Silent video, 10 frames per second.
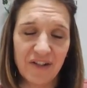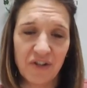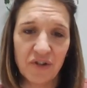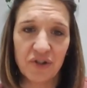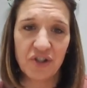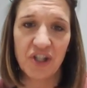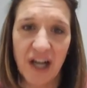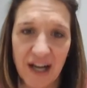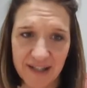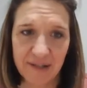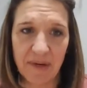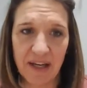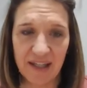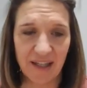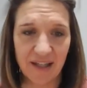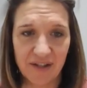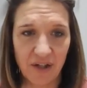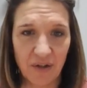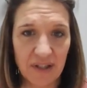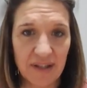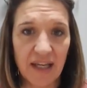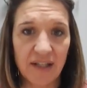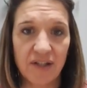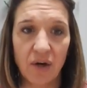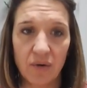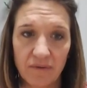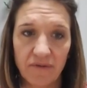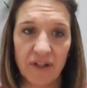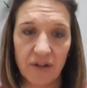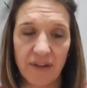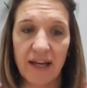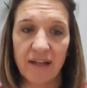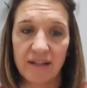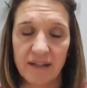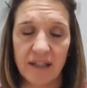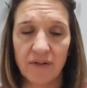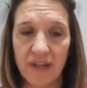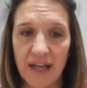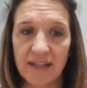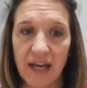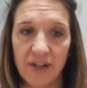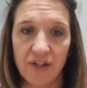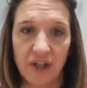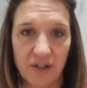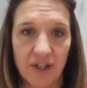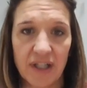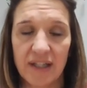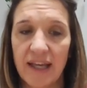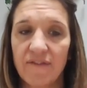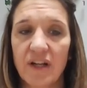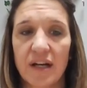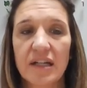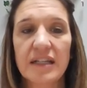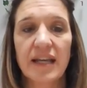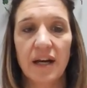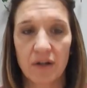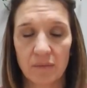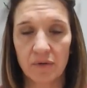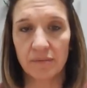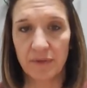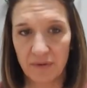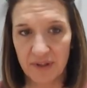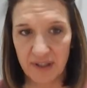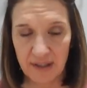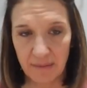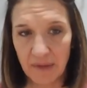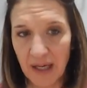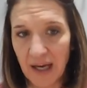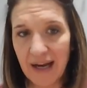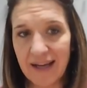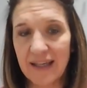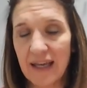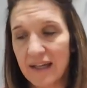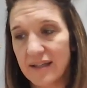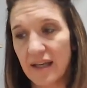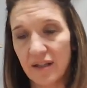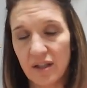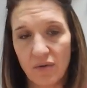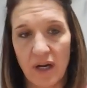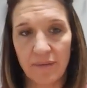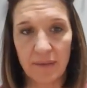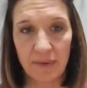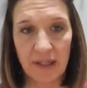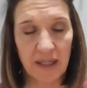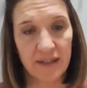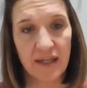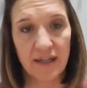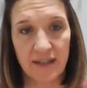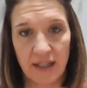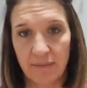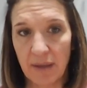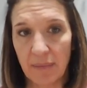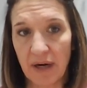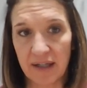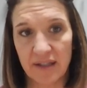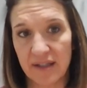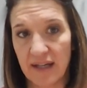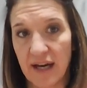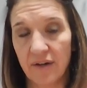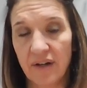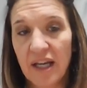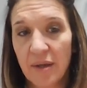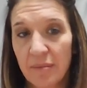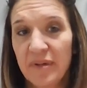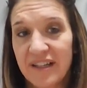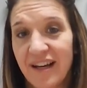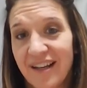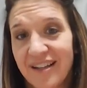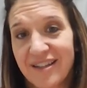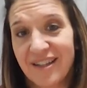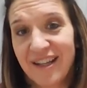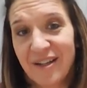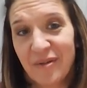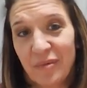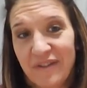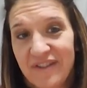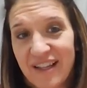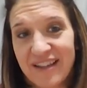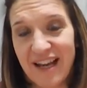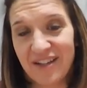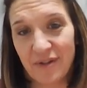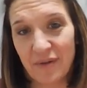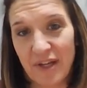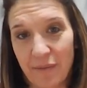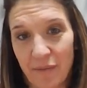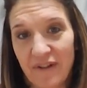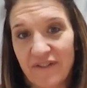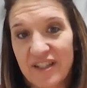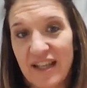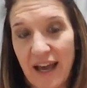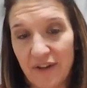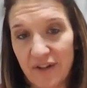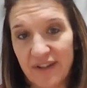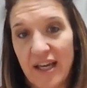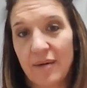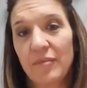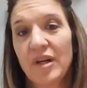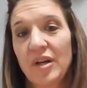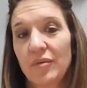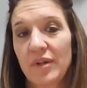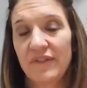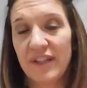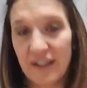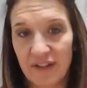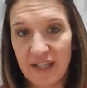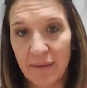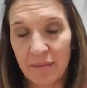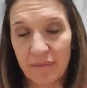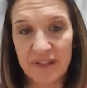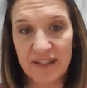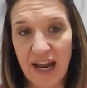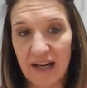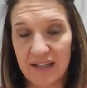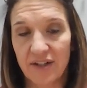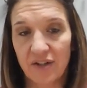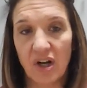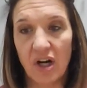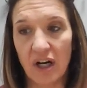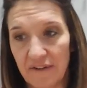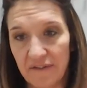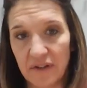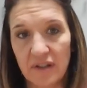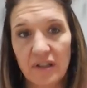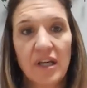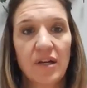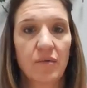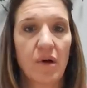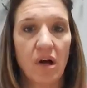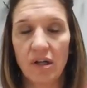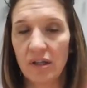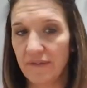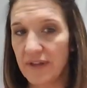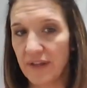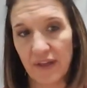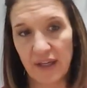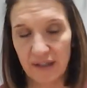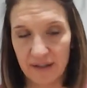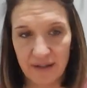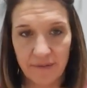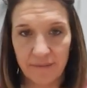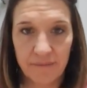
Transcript: you're just making it so that they don't feel that seal that tight junction and they've got a terrible immune system i can't tell you how many kids i see in my practice now because we've done that to them we've slathered them we've given them snacks that are awful all of the things